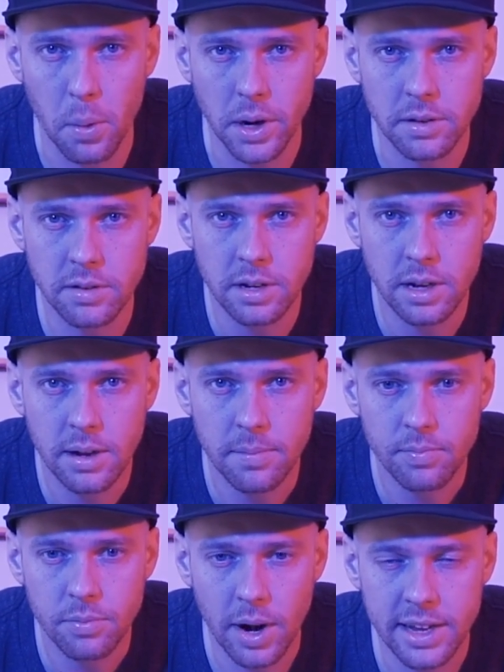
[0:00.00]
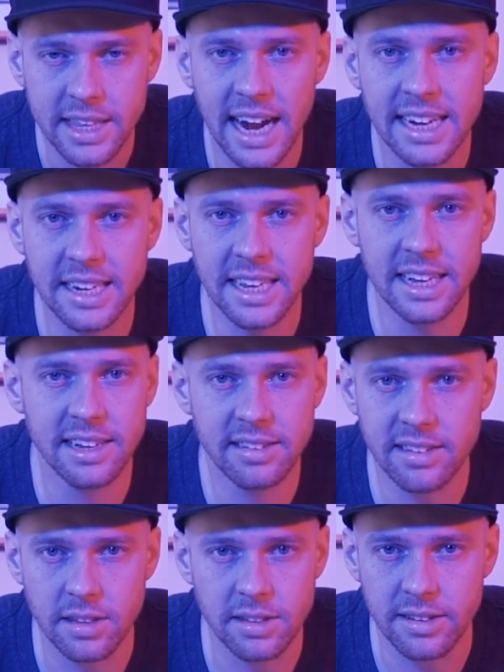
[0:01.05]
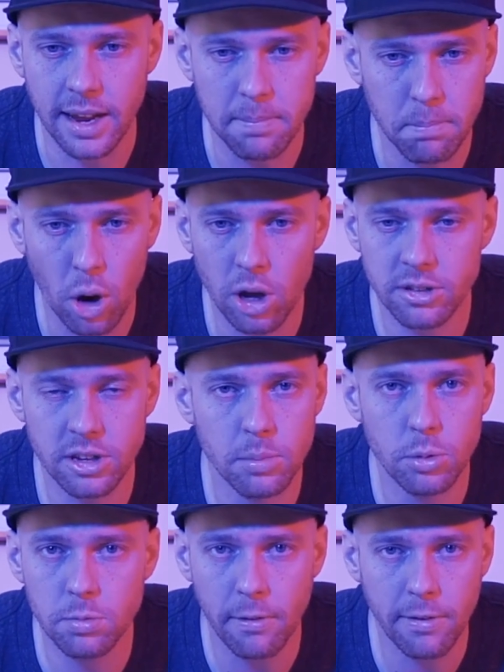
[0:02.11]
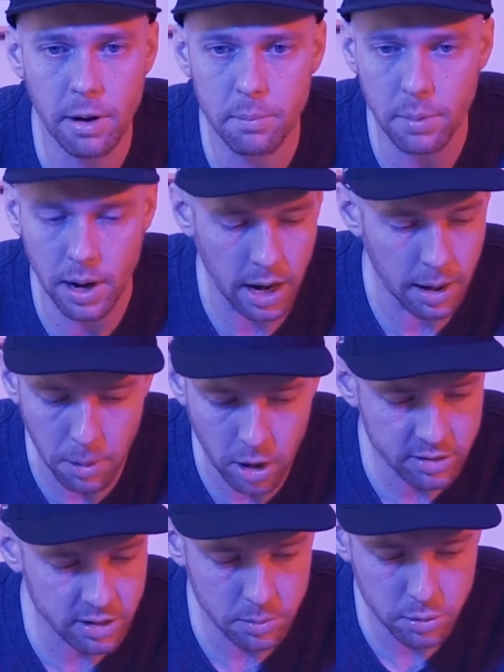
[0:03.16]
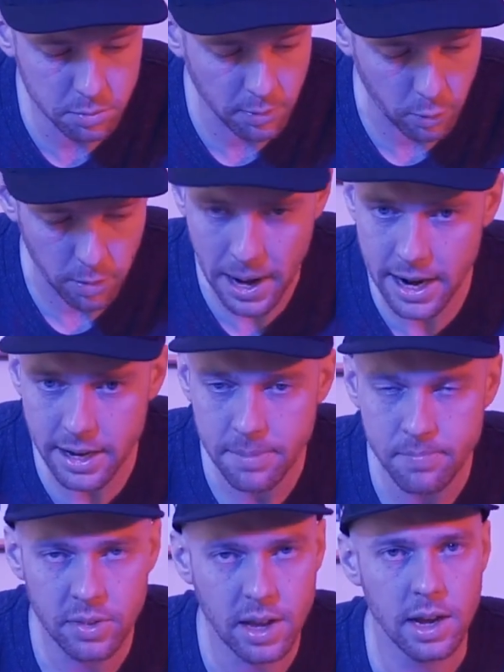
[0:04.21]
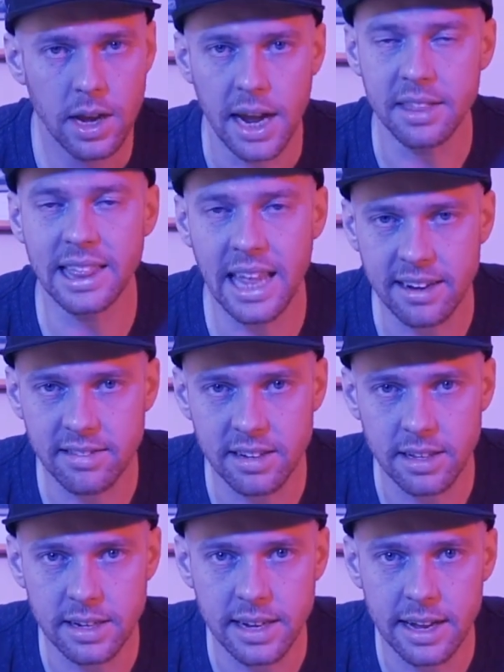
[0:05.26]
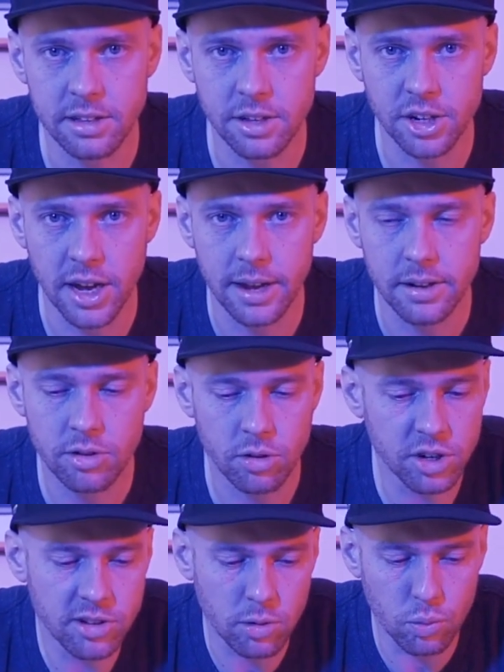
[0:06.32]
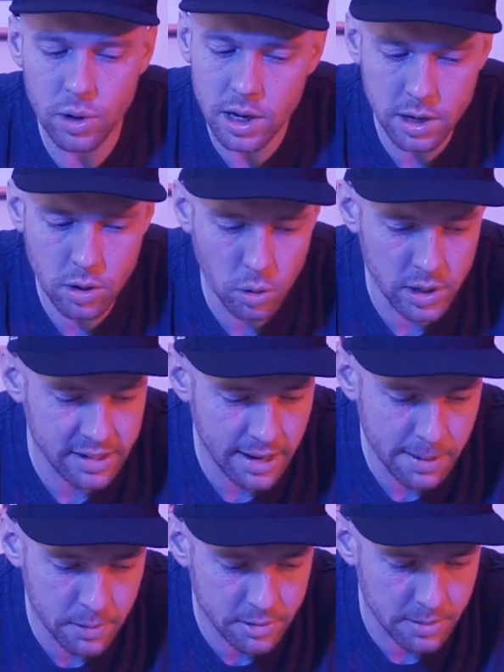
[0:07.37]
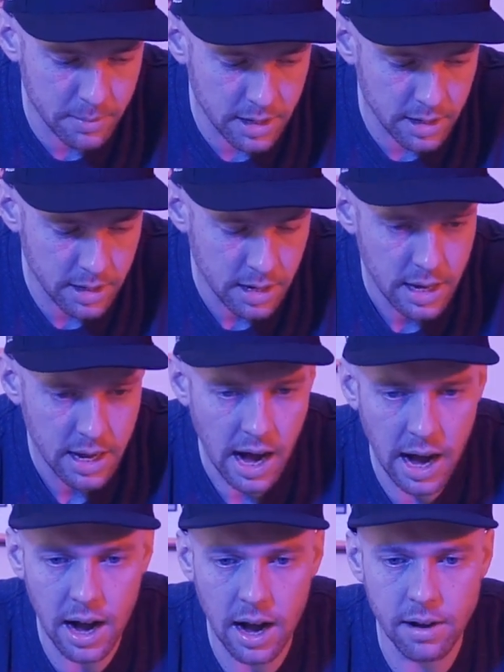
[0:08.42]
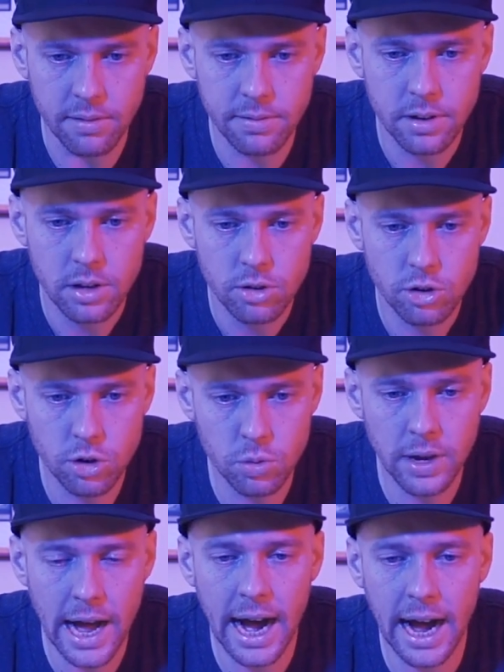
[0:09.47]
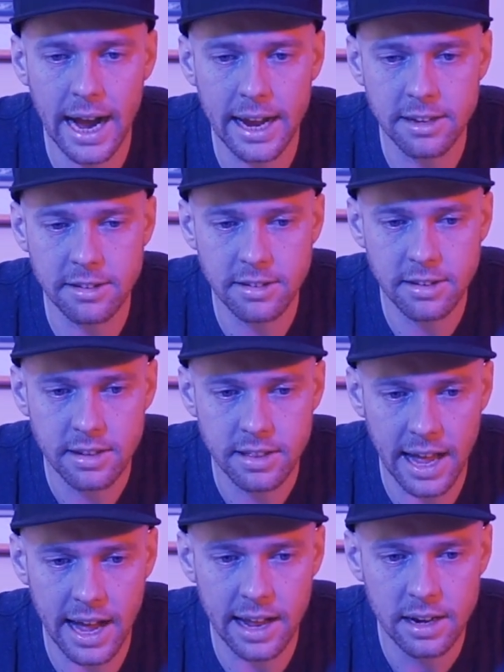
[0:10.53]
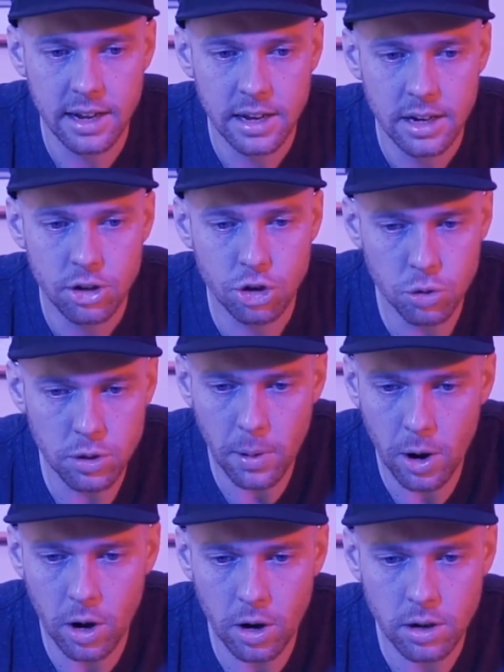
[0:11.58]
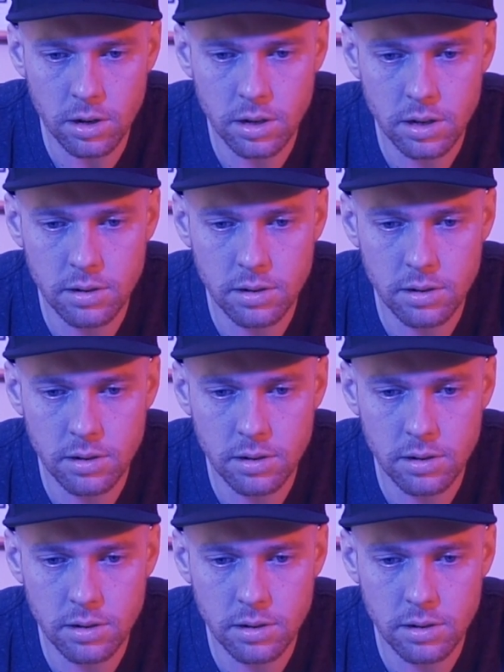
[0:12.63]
points, right? The idea is still the same. Ball still moves before body, and the leg still attached to the shot. So just a really cool example to me of two guys that shoot the ball